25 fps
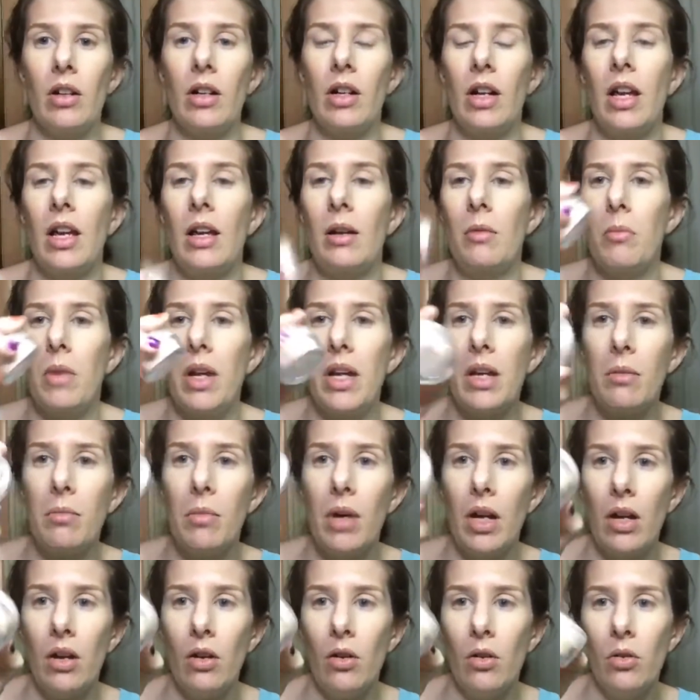and make my
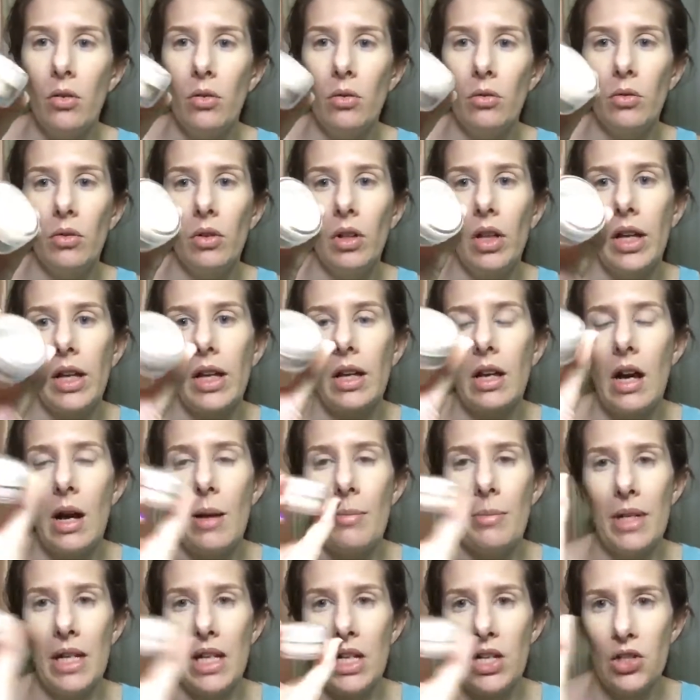own like
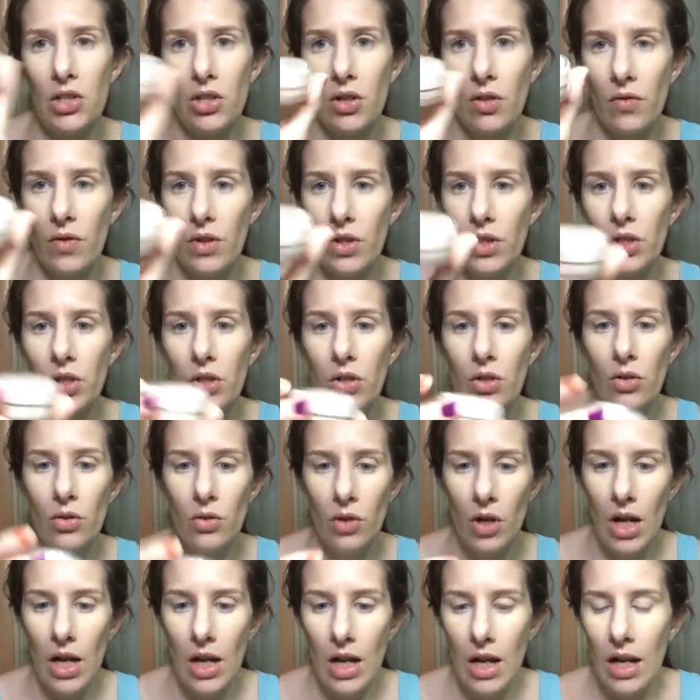combination of the two,
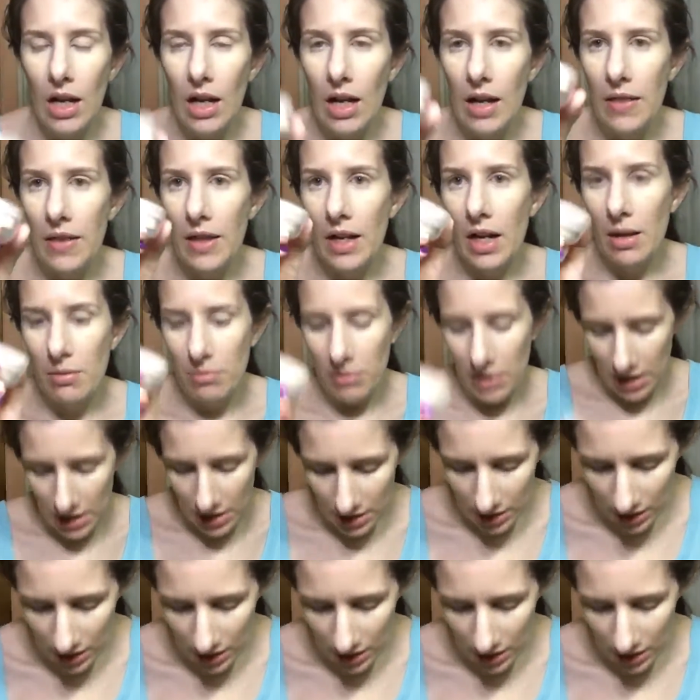and then I mixed